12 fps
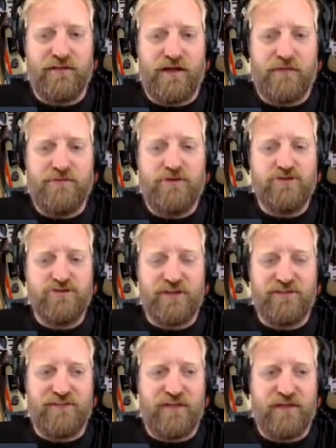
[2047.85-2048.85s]
I mean, usually I
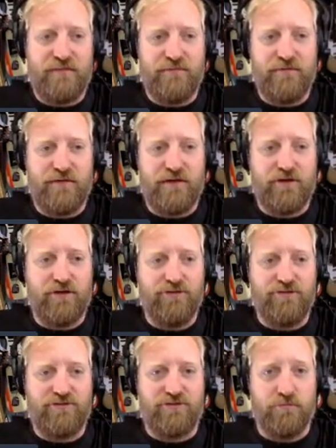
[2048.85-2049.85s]
say
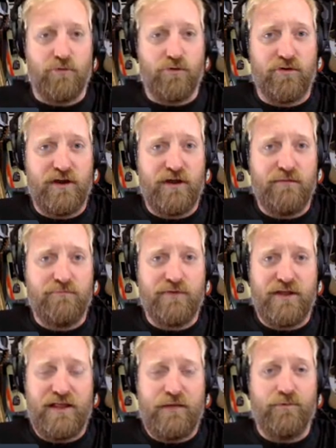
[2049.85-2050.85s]
acoustics are boring,
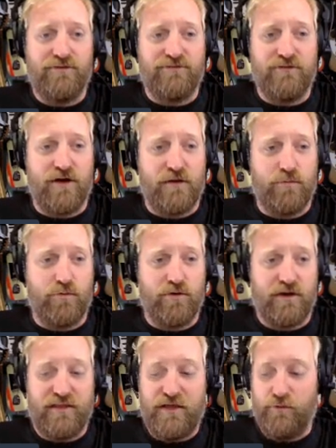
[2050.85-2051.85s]
but it was not
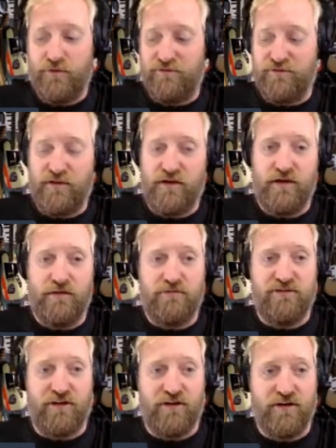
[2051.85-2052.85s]
boring. It was a
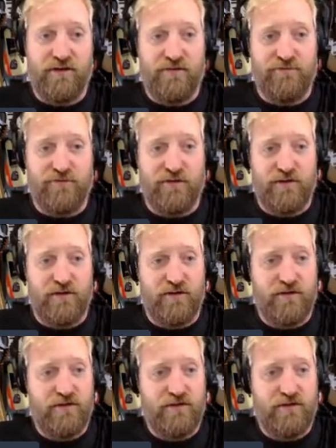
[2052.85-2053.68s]
ton of fun.